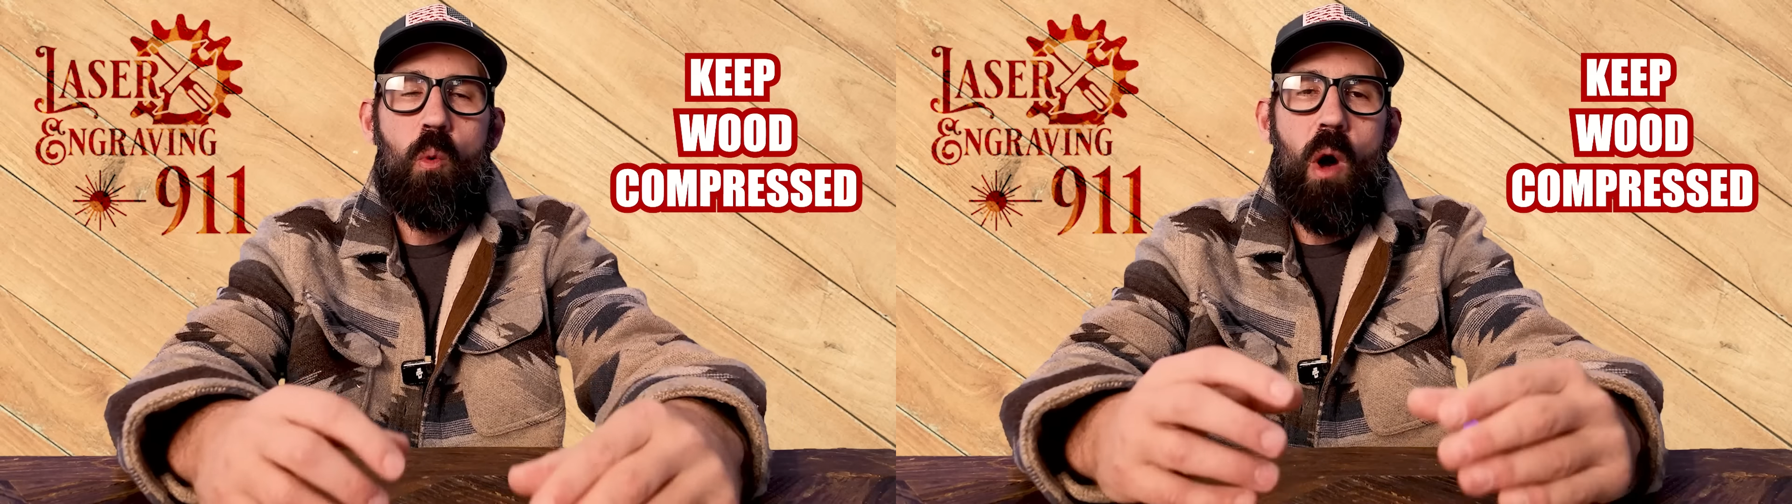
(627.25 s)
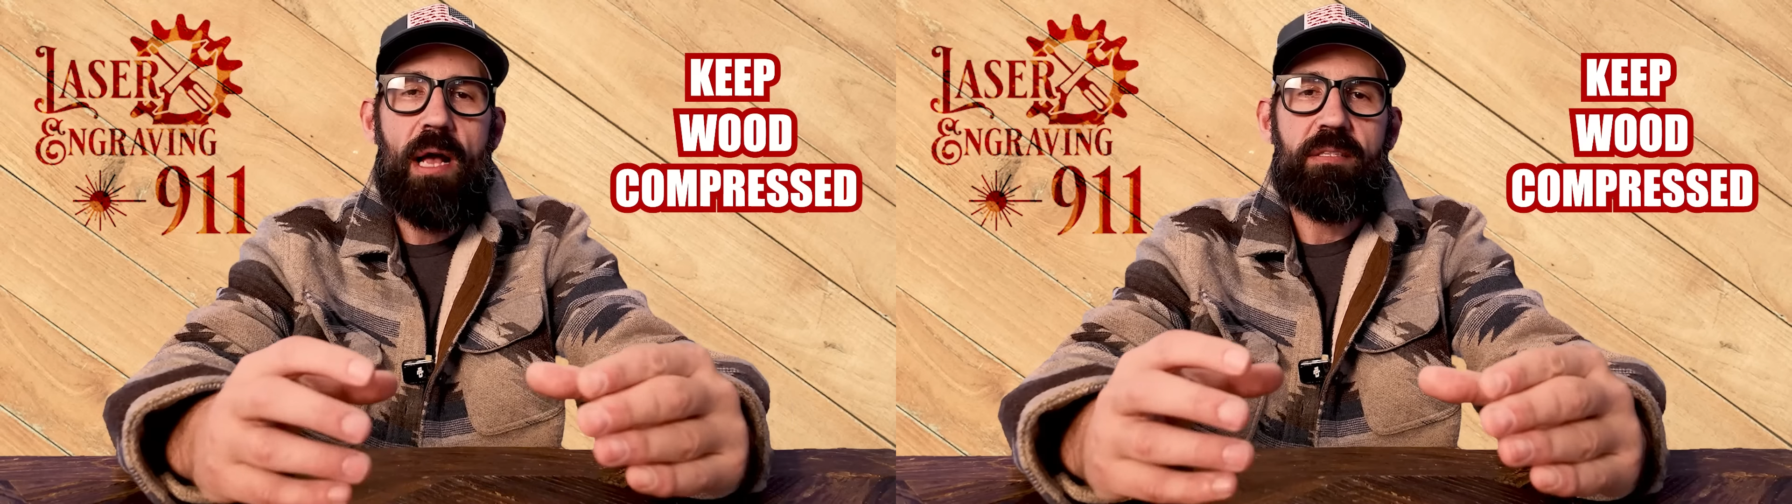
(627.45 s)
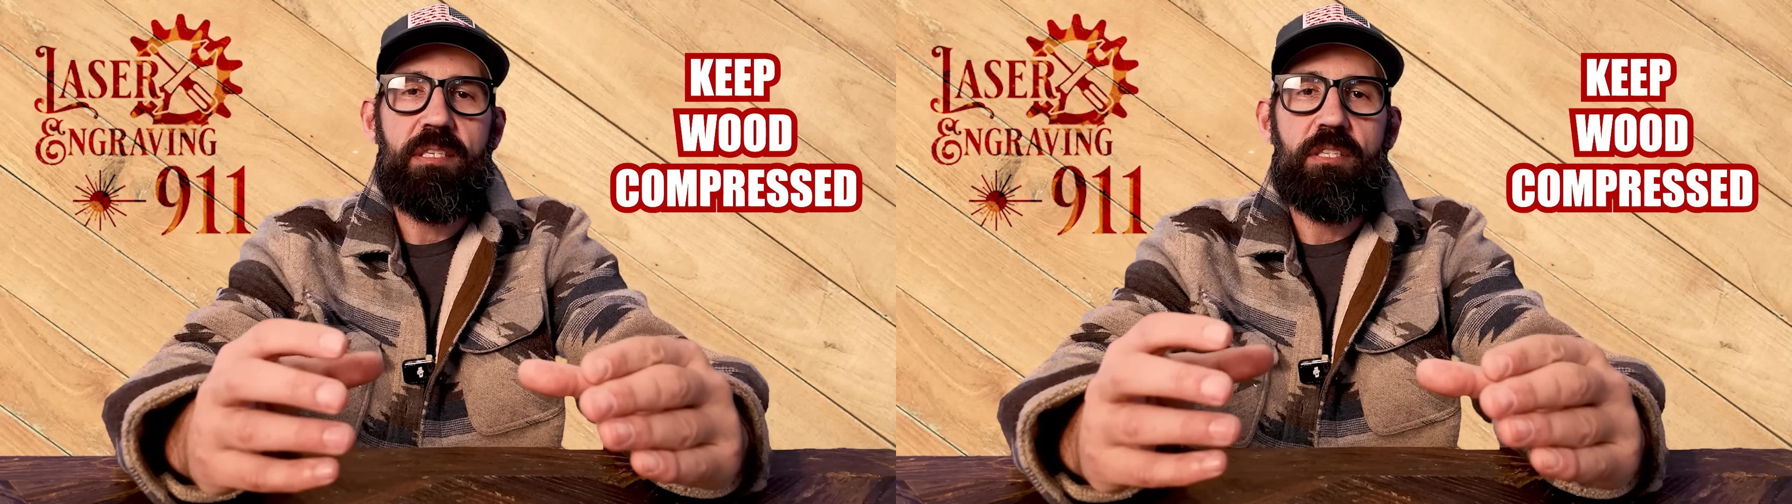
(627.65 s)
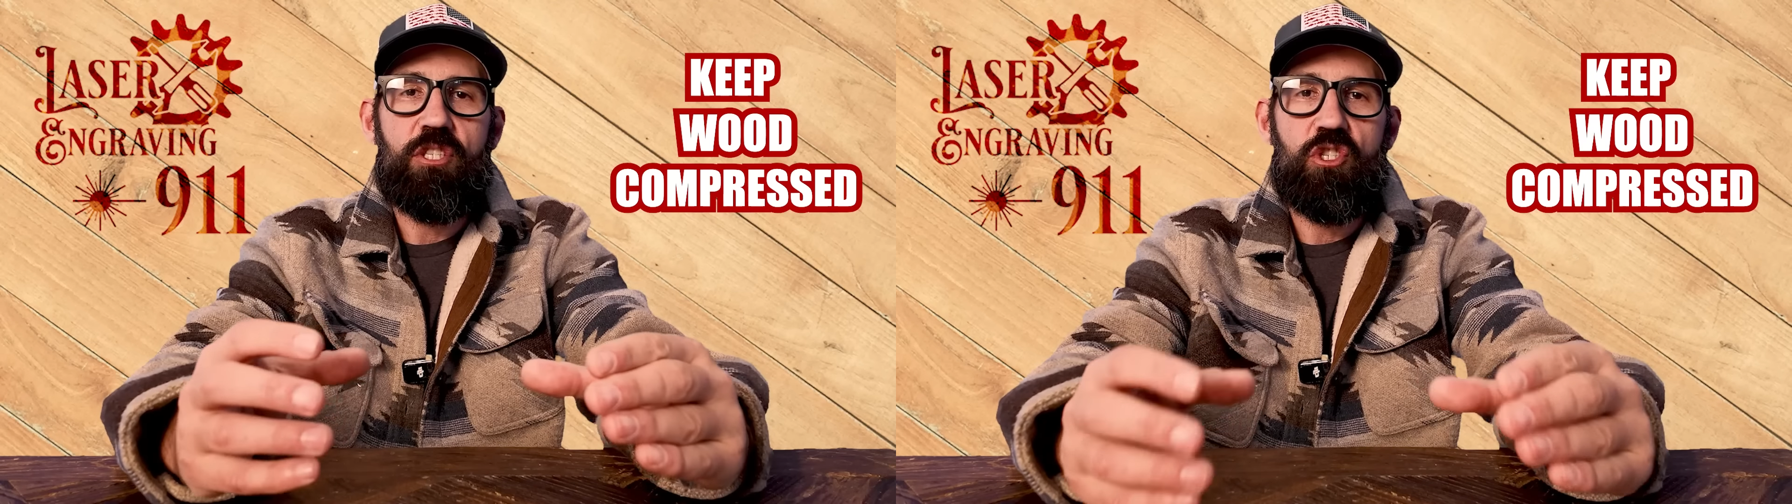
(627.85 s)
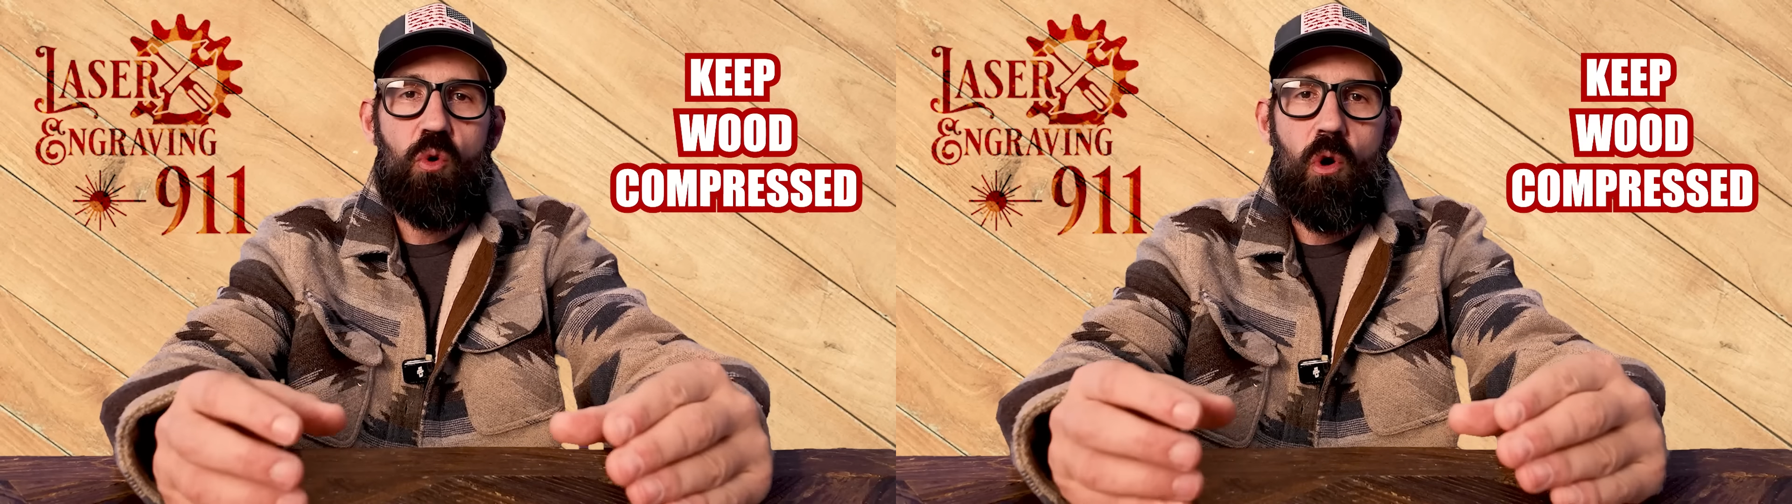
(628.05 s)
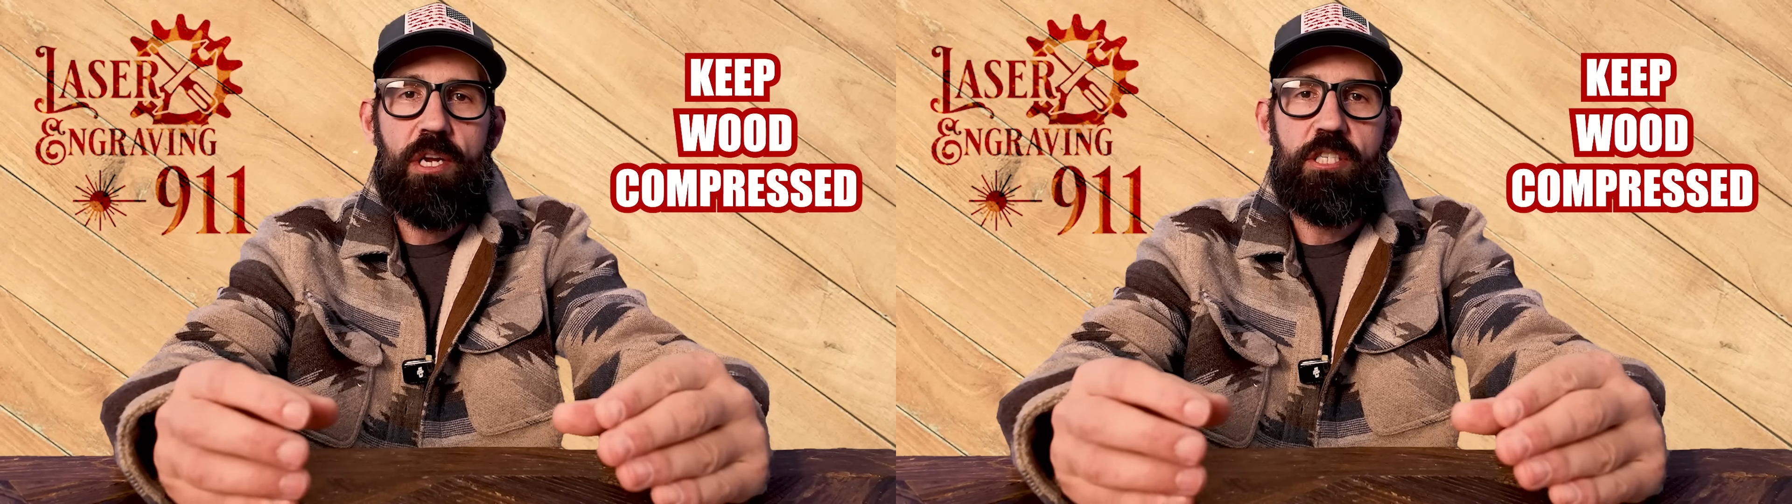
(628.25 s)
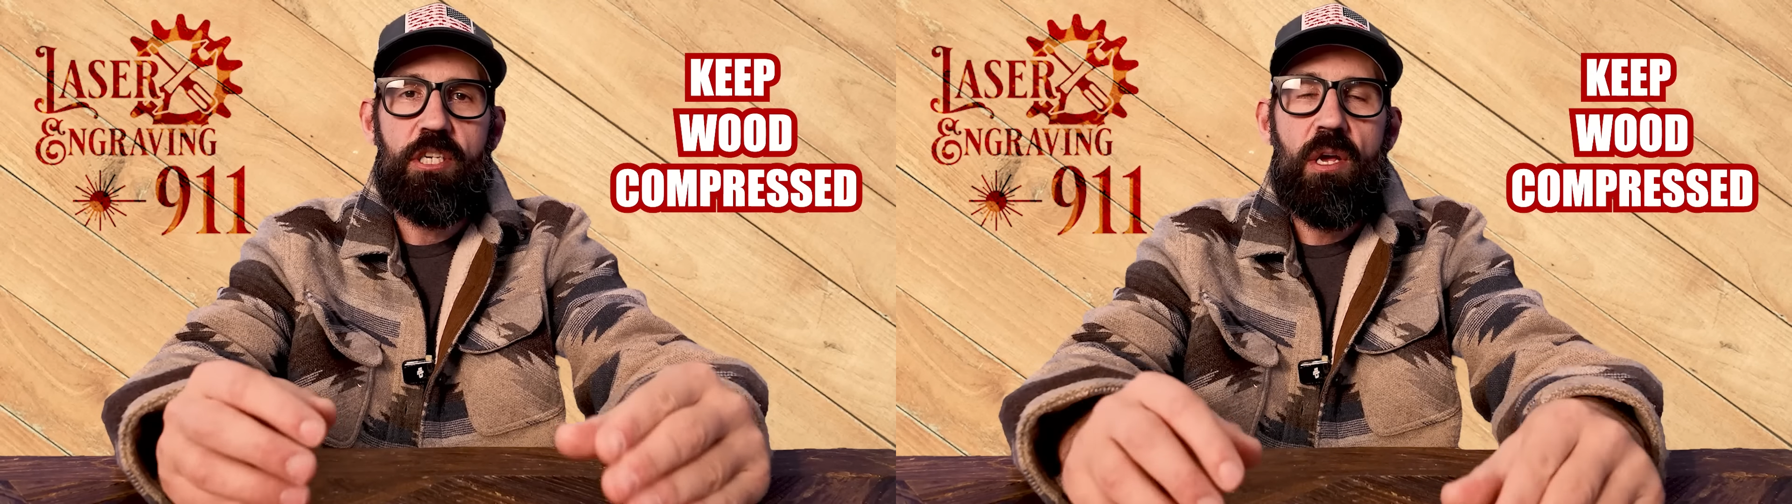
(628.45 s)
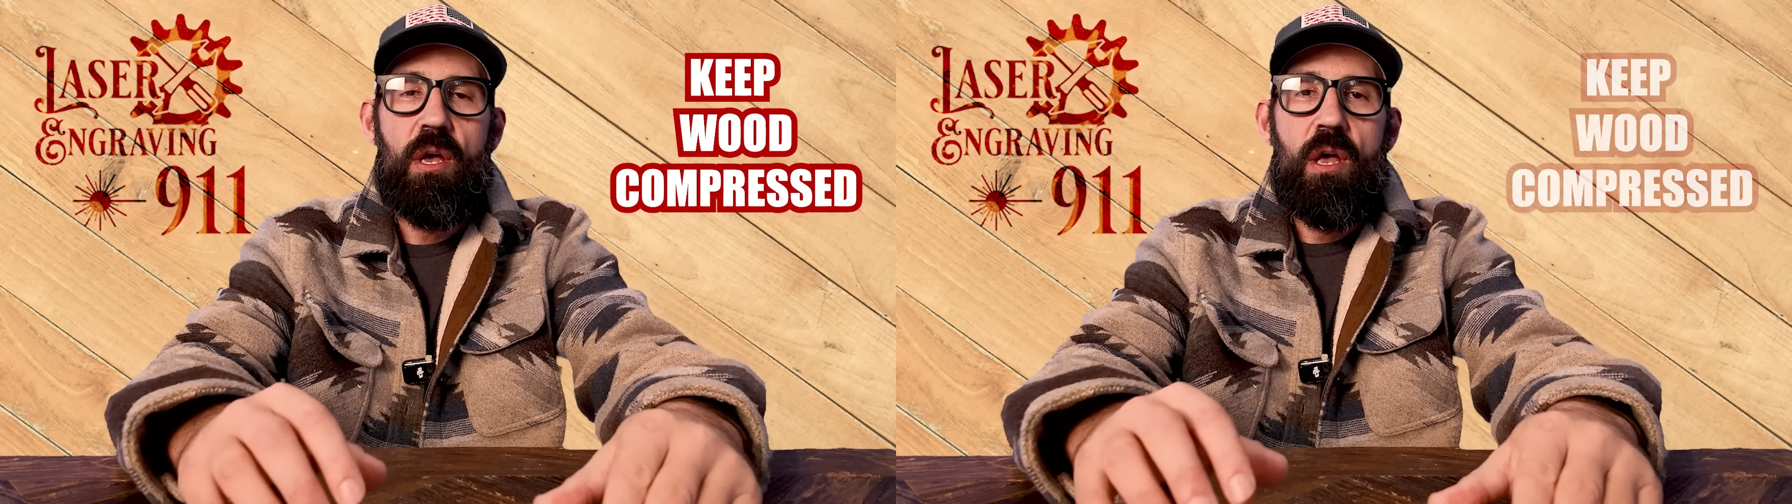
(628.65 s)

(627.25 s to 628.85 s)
while it's in storage